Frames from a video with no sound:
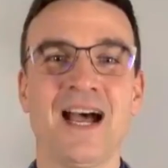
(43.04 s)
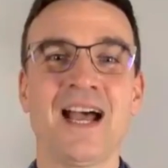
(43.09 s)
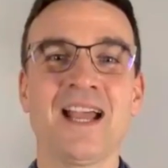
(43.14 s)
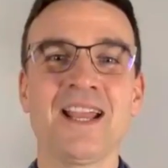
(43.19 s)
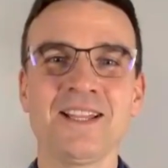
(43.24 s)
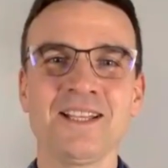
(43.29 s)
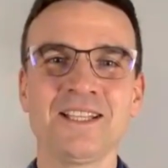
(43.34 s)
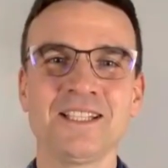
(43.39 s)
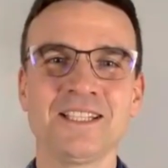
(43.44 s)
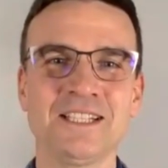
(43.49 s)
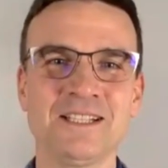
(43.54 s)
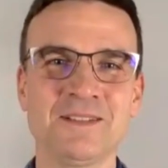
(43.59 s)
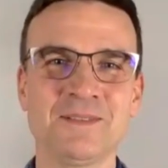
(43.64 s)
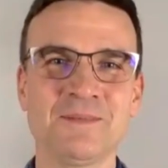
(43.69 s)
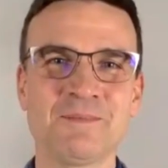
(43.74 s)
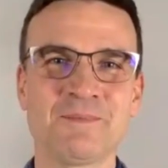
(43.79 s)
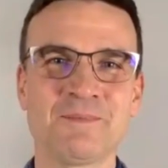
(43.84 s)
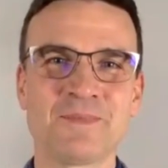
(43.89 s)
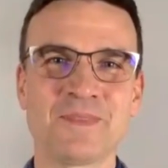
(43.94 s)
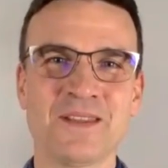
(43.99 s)
Hi,
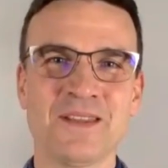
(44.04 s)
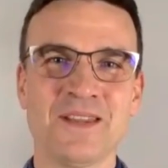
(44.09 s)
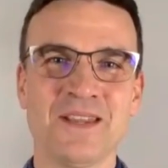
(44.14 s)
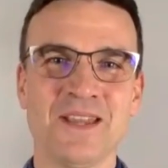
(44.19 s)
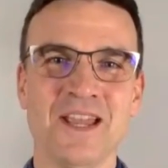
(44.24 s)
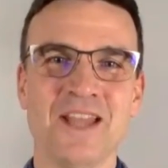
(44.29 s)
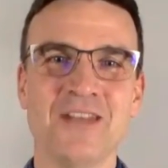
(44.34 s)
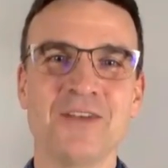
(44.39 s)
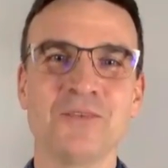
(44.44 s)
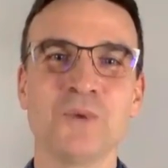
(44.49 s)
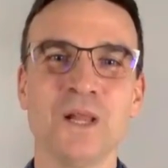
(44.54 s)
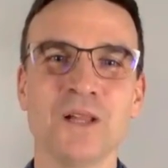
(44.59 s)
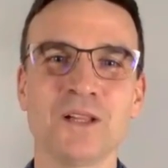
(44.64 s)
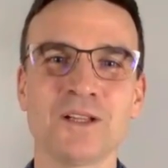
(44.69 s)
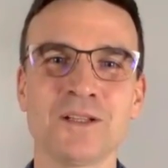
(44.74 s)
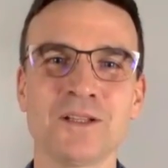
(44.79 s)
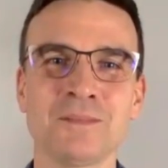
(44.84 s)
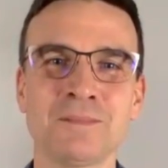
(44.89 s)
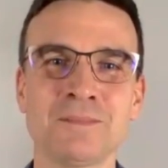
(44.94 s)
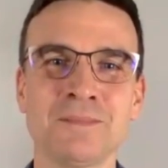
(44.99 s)
Alina, and
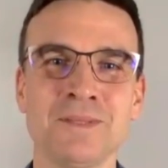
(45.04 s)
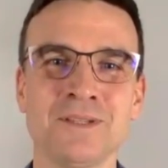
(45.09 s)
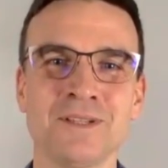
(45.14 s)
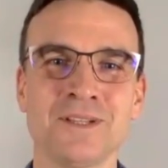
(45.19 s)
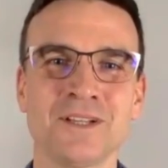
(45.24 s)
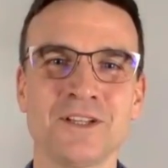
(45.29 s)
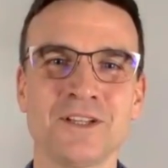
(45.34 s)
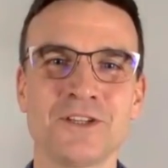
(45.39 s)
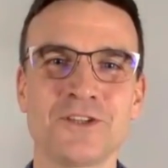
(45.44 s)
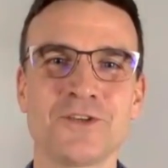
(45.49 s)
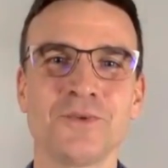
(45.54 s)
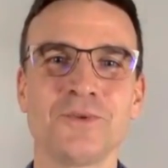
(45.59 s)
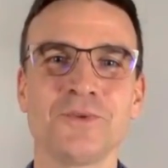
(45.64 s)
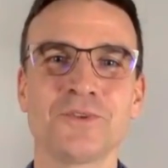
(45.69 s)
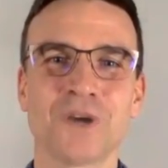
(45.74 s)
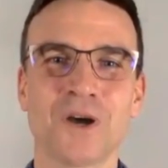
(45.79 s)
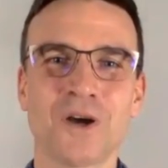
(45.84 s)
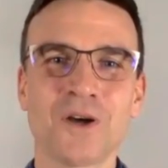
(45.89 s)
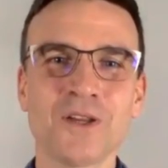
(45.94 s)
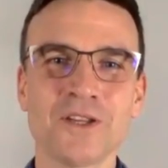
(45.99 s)
welcome to
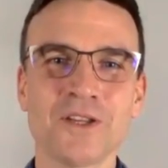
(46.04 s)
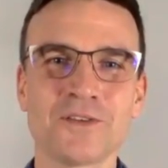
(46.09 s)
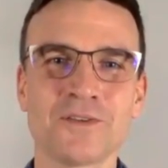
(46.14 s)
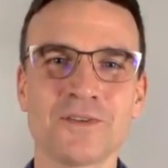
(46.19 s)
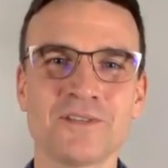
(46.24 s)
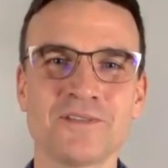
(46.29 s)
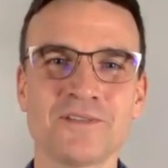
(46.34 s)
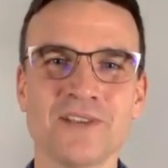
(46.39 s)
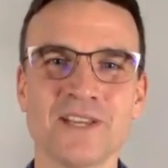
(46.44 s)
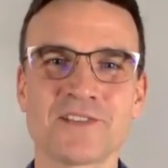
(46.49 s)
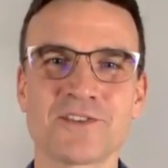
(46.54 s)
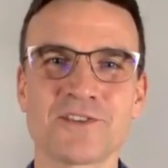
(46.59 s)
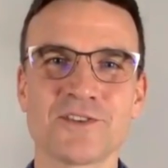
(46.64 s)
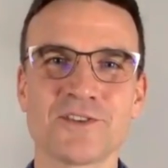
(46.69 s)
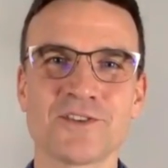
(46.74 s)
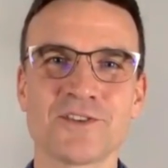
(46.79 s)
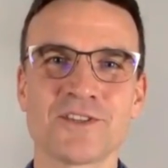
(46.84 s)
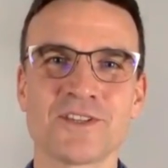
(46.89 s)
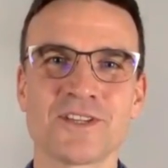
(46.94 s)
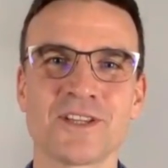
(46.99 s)
Talking to
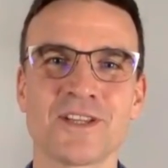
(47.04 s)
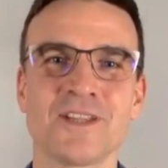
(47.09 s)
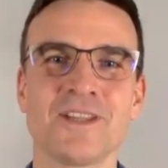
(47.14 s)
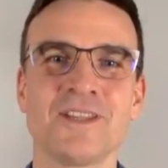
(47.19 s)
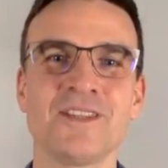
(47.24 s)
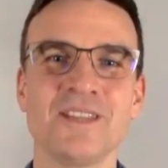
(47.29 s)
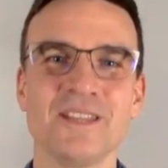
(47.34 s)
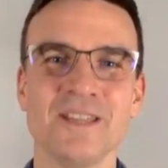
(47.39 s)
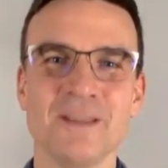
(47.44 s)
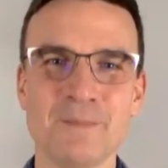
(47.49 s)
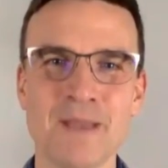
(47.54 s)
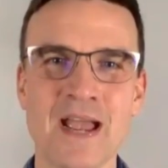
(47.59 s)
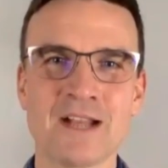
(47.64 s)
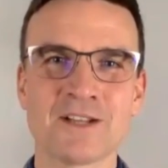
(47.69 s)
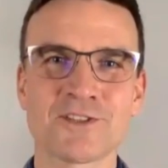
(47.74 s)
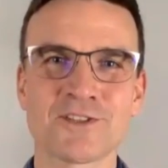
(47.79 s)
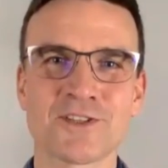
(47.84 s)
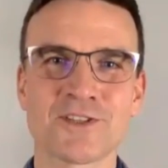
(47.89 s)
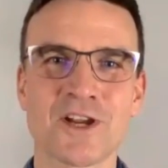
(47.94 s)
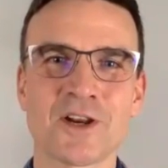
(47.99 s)
Investors, the
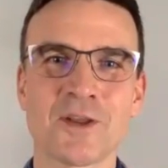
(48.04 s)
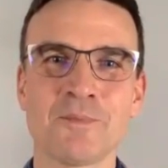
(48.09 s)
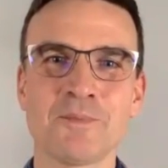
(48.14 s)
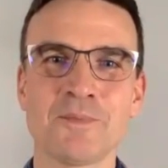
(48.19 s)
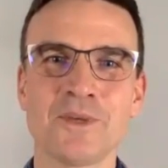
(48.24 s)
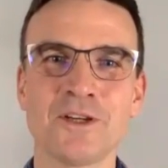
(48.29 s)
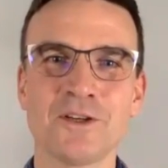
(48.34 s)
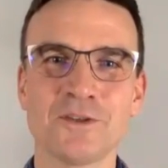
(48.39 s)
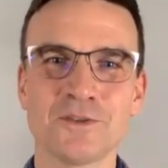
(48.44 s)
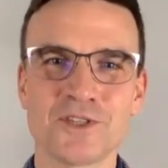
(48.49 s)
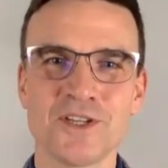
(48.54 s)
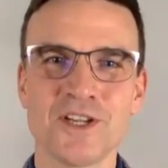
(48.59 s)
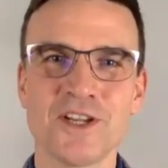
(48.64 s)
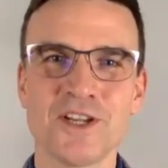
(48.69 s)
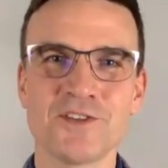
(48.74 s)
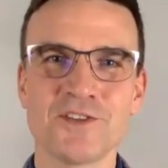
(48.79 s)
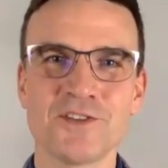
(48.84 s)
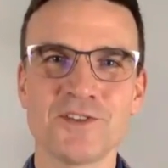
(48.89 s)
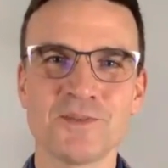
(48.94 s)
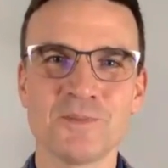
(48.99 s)
Impact Startup
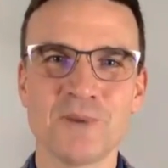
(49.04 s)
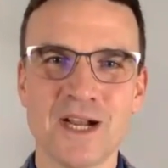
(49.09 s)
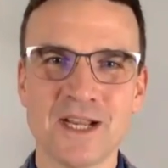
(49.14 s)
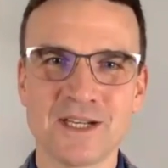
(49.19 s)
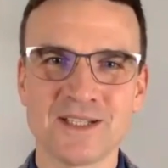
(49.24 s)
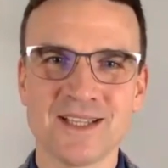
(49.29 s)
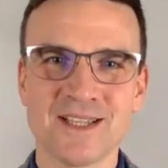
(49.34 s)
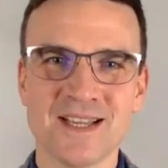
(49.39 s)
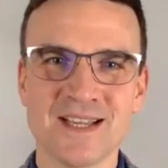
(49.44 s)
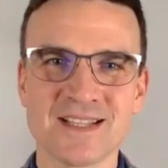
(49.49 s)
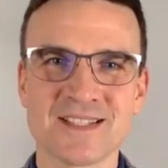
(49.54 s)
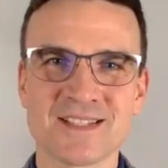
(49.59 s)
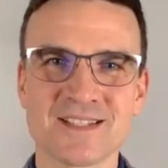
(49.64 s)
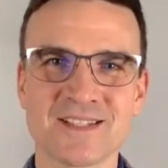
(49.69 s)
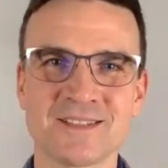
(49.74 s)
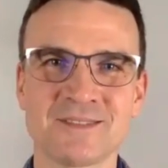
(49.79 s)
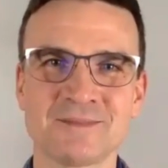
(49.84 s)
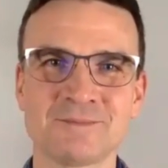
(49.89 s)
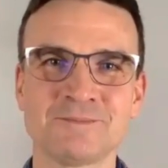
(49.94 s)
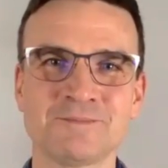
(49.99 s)
Negotiations podcast.